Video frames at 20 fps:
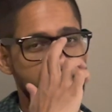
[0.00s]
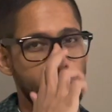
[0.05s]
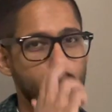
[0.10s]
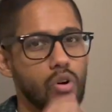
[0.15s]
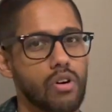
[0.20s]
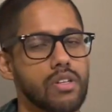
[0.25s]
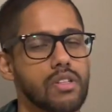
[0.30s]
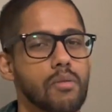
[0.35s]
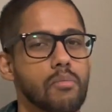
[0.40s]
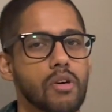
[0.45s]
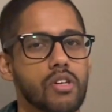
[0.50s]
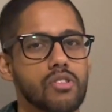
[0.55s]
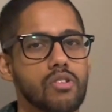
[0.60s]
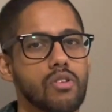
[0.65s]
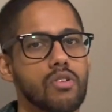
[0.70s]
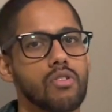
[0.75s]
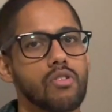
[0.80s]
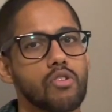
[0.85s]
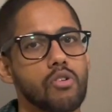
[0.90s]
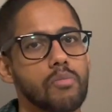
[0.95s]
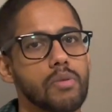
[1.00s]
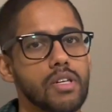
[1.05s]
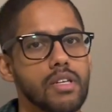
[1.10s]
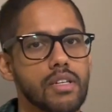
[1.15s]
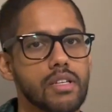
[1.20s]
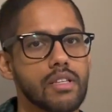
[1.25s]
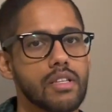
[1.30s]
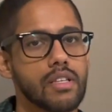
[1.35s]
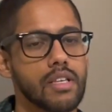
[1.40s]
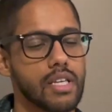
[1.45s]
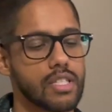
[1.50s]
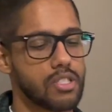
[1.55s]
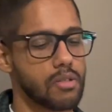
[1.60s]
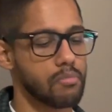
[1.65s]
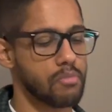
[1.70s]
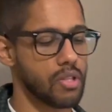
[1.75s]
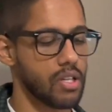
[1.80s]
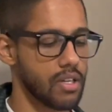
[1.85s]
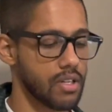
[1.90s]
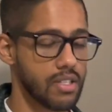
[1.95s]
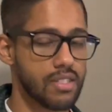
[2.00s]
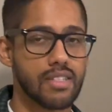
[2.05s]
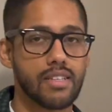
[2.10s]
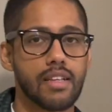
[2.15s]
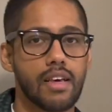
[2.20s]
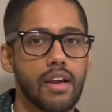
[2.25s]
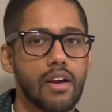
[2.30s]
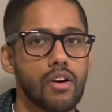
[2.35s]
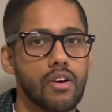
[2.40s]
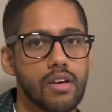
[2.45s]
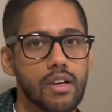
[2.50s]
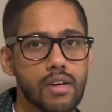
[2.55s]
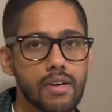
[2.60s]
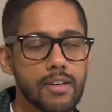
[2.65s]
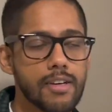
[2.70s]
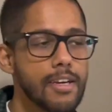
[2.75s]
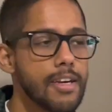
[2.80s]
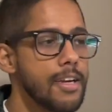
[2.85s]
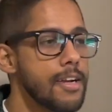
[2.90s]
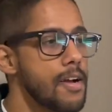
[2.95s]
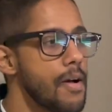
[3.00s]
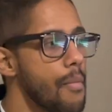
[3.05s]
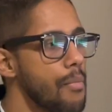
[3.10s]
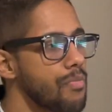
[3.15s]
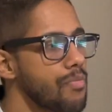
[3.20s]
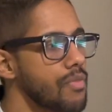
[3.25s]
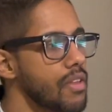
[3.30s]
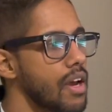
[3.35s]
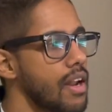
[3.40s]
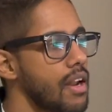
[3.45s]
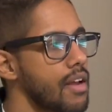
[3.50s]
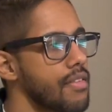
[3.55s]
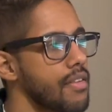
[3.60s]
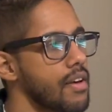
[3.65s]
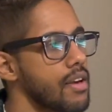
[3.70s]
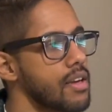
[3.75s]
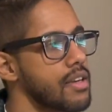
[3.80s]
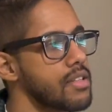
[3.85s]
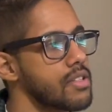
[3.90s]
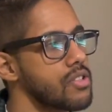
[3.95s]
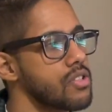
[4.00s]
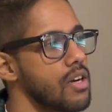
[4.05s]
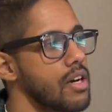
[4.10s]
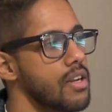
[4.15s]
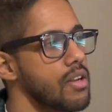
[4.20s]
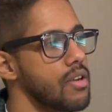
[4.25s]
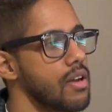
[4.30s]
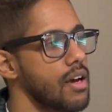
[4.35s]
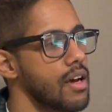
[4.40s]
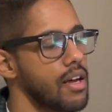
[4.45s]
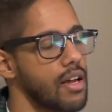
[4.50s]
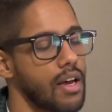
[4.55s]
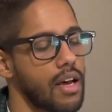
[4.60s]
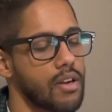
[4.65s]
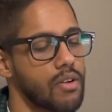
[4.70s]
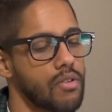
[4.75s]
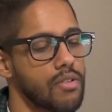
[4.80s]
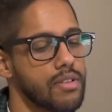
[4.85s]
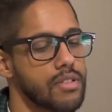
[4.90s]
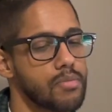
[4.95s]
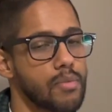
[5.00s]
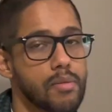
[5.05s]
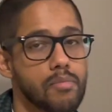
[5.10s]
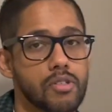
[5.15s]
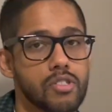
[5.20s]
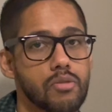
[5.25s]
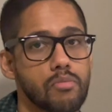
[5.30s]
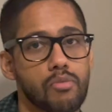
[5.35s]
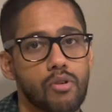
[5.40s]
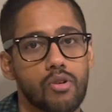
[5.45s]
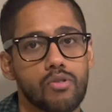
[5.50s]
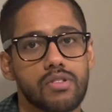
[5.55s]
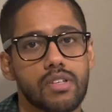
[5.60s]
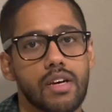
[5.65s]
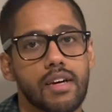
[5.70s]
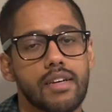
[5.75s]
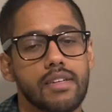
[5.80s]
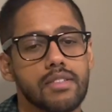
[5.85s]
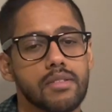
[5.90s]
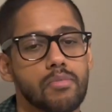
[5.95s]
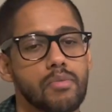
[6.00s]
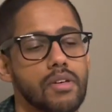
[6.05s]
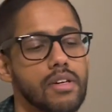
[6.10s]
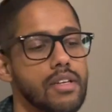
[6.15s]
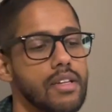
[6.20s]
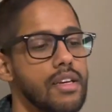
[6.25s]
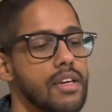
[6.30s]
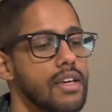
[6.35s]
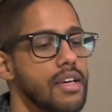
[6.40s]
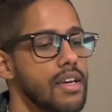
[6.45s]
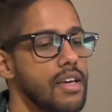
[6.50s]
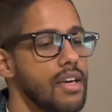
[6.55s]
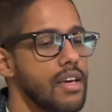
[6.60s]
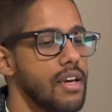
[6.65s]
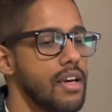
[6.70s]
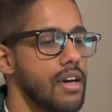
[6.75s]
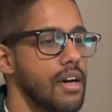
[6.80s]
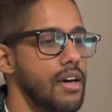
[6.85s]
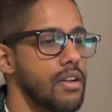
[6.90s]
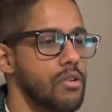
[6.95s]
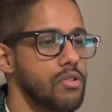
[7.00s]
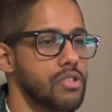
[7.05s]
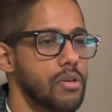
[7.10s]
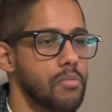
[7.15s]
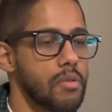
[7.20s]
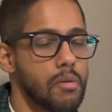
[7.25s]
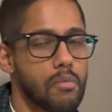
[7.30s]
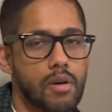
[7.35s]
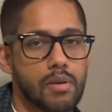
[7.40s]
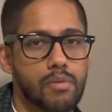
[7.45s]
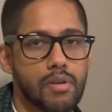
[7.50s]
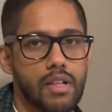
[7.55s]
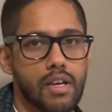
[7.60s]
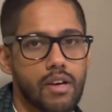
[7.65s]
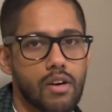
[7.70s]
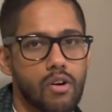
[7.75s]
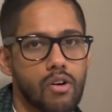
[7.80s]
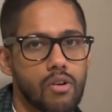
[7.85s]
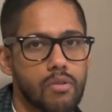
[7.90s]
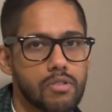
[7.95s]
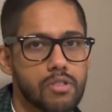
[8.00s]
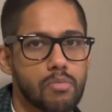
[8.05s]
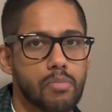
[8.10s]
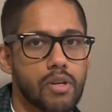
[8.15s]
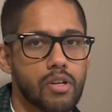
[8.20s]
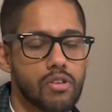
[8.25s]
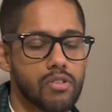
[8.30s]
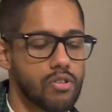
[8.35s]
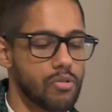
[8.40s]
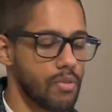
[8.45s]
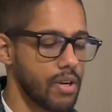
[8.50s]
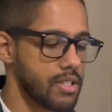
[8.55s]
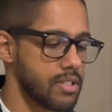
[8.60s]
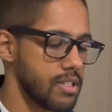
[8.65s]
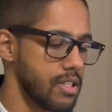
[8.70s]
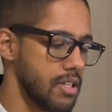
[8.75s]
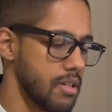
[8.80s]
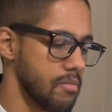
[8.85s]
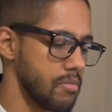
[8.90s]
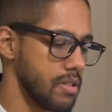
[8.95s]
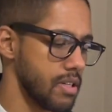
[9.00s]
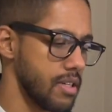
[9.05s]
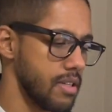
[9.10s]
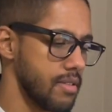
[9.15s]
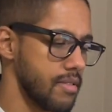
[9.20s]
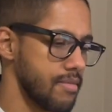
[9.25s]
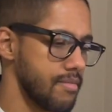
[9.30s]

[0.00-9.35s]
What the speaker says: work the muscle a little bit, get some blood into the area. And I think, I don't know, this might be some bro science, but I know somebody might be like, oh, it's better to rest it, but